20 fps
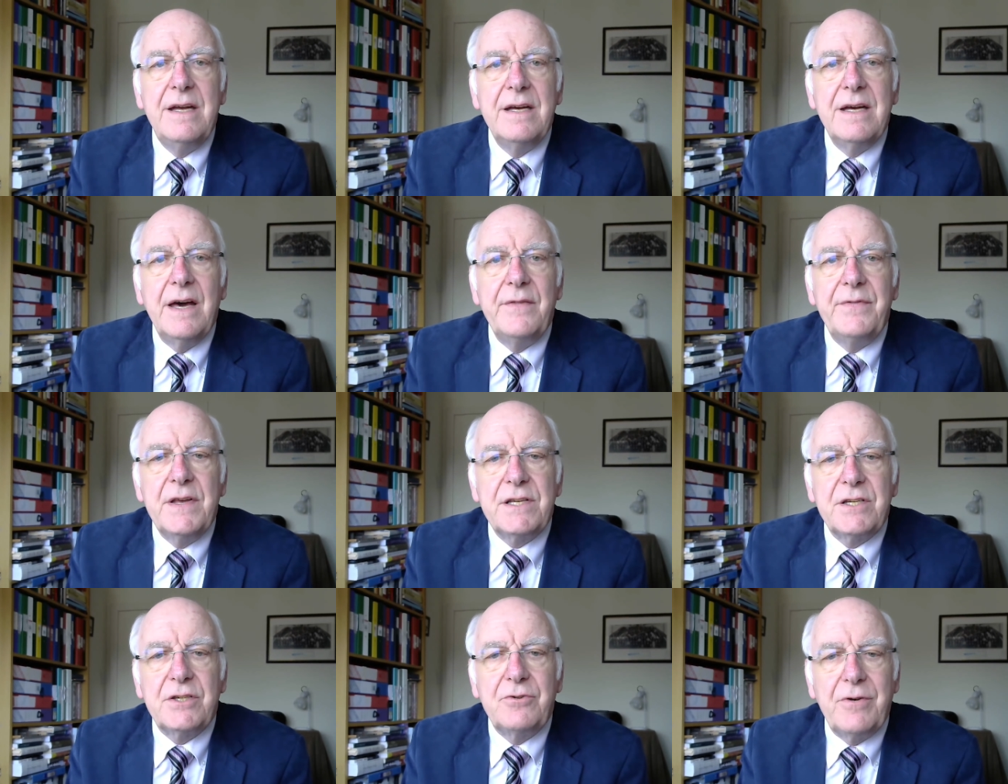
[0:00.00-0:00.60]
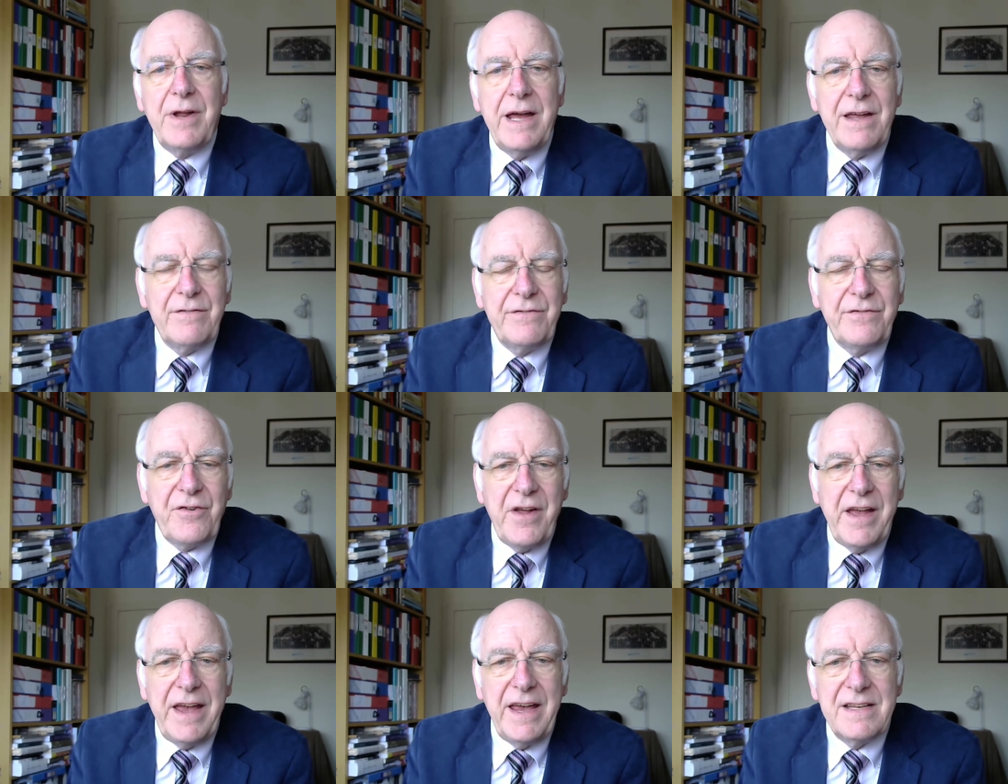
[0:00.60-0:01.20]
And this great
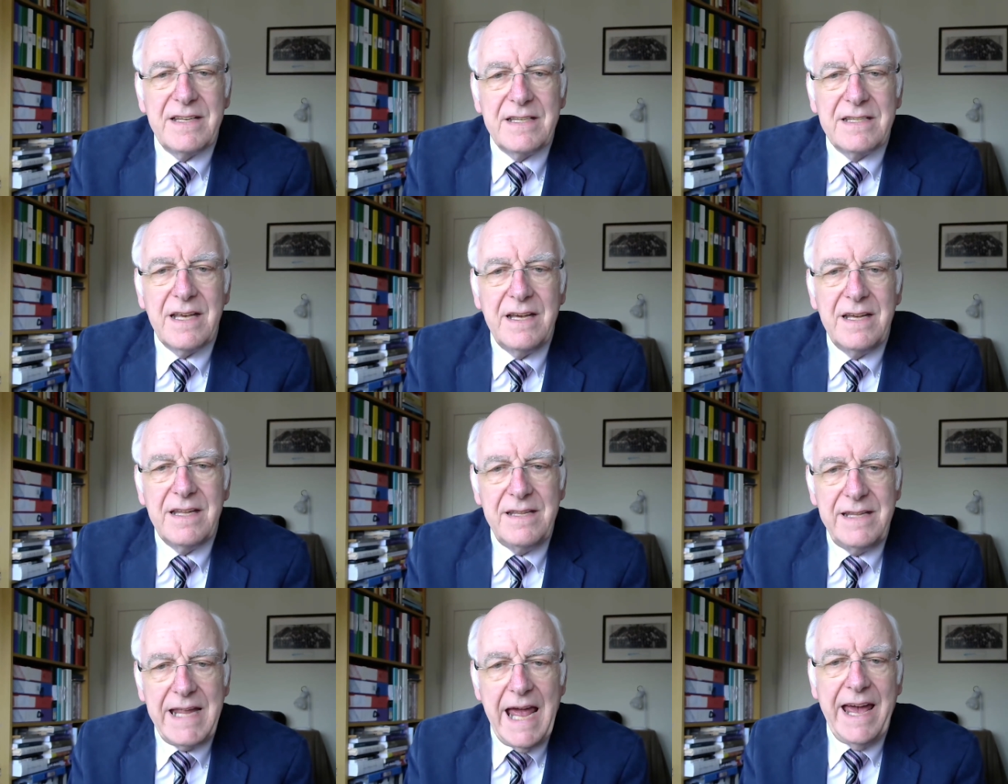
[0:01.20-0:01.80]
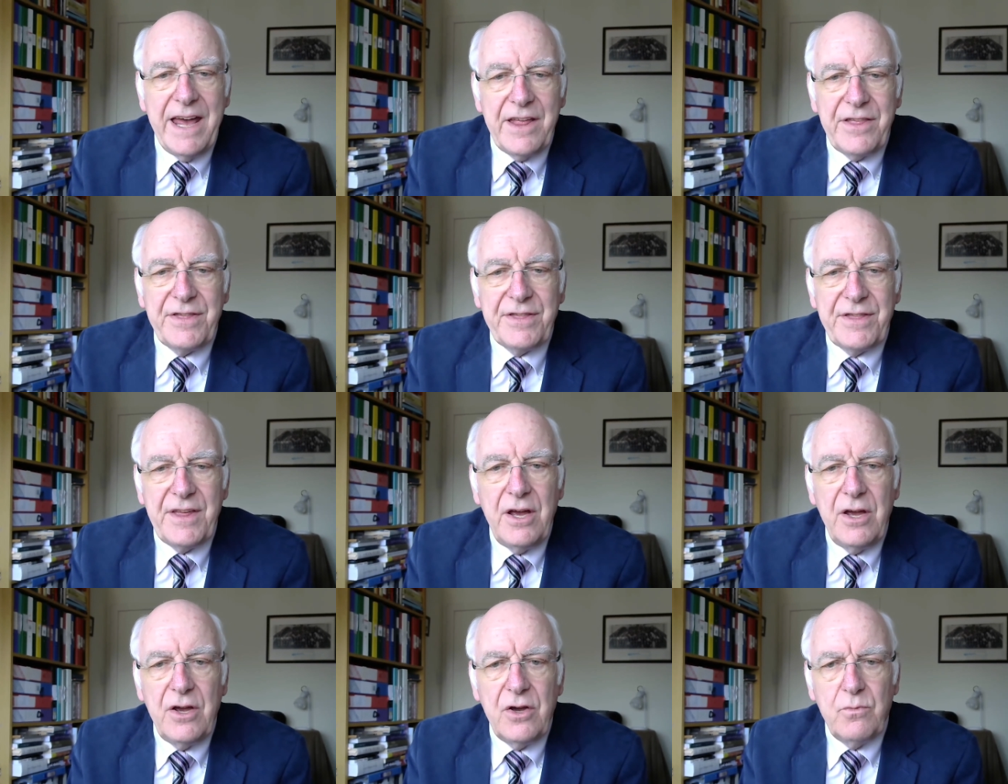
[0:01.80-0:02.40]
phrase, death
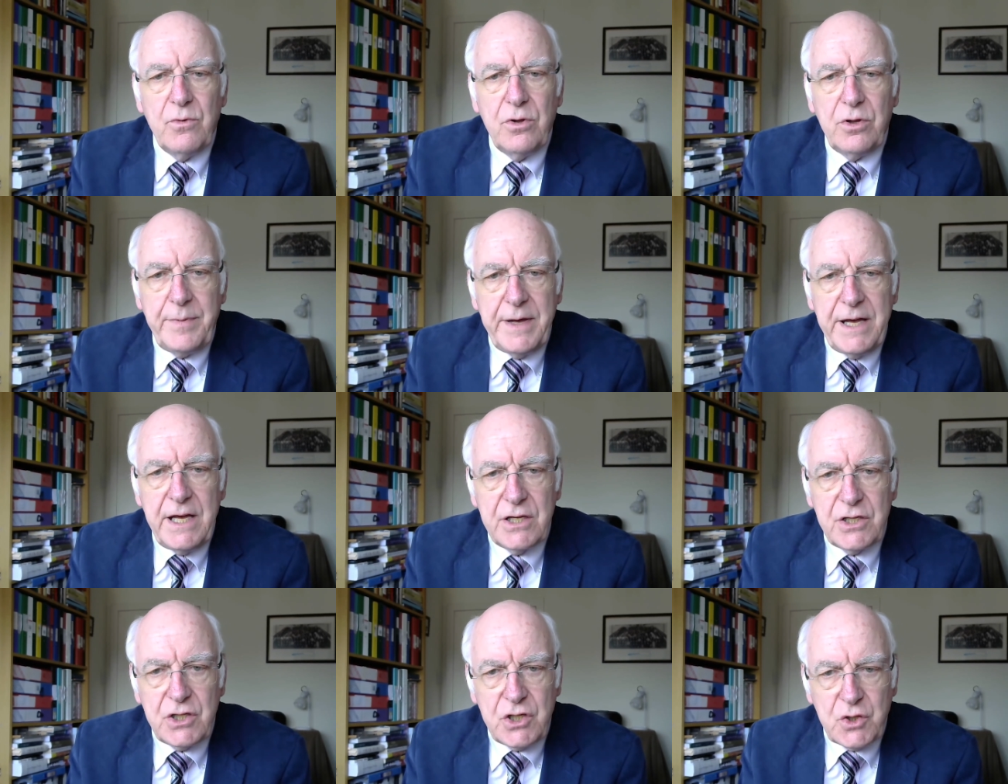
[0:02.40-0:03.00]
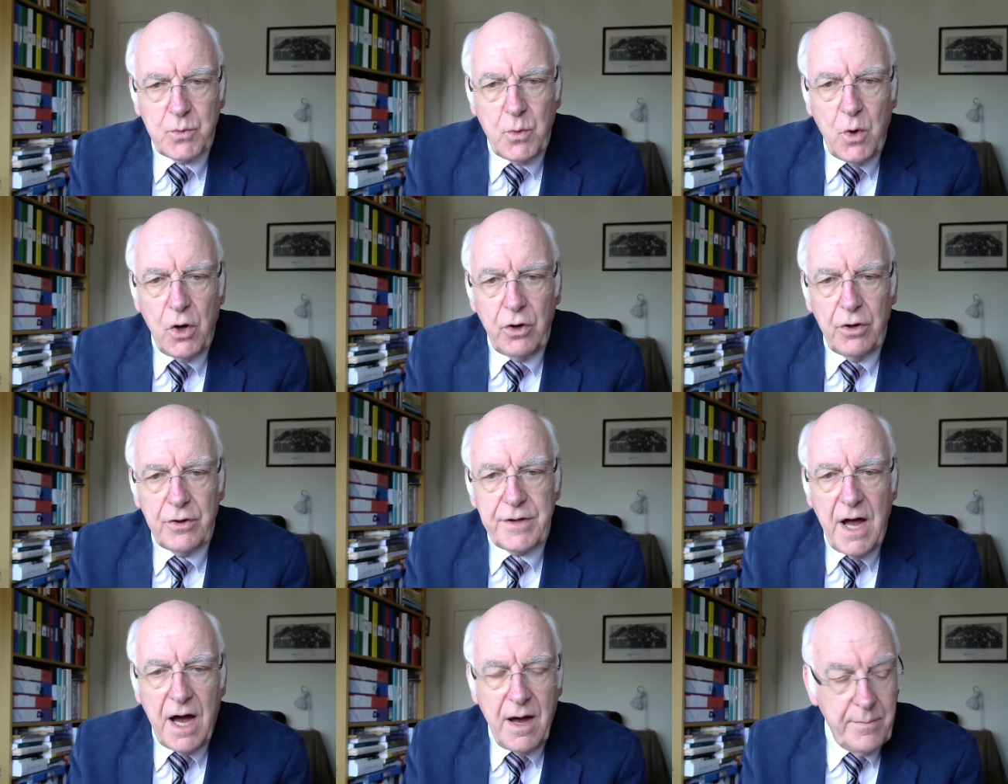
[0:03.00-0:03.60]
will be
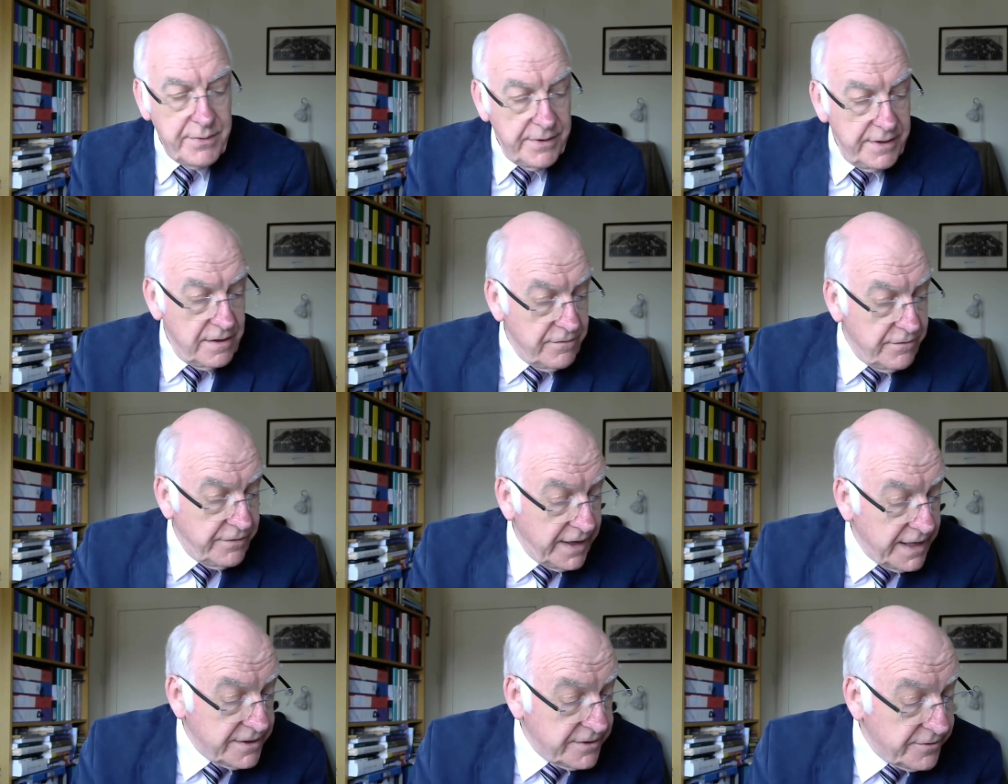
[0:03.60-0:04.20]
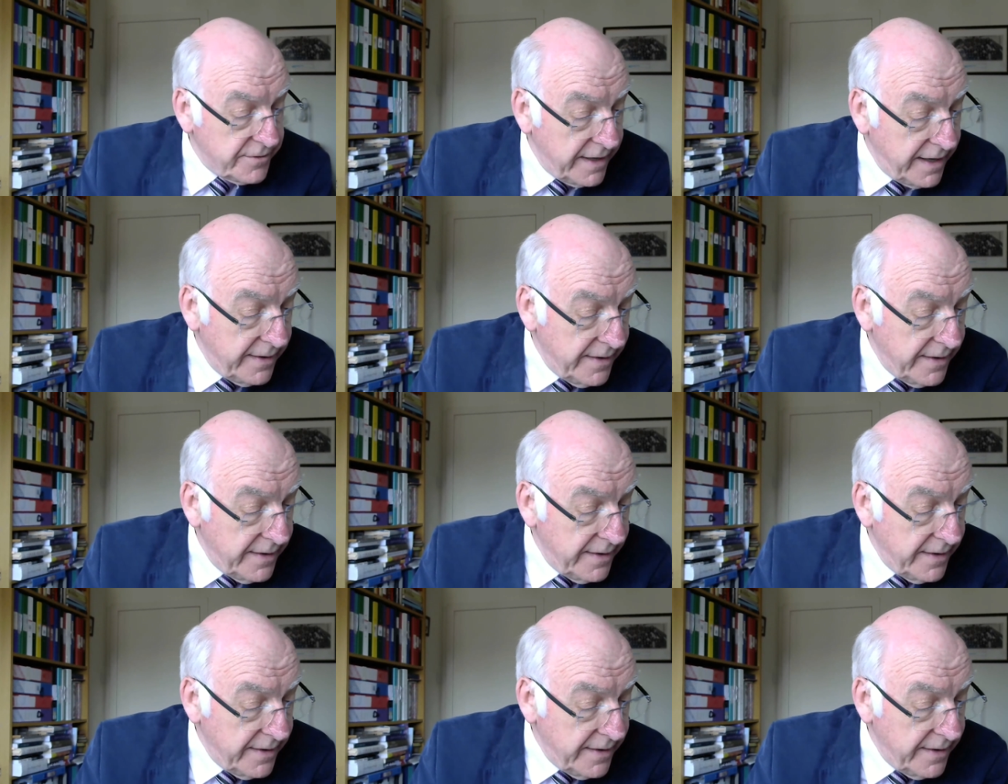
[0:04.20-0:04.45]
swallowed up in victory.